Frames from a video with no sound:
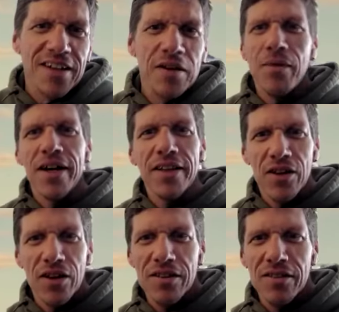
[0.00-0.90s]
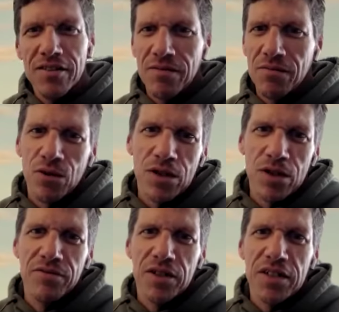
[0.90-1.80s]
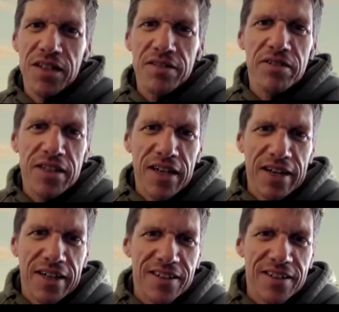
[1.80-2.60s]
might not work for a different diet.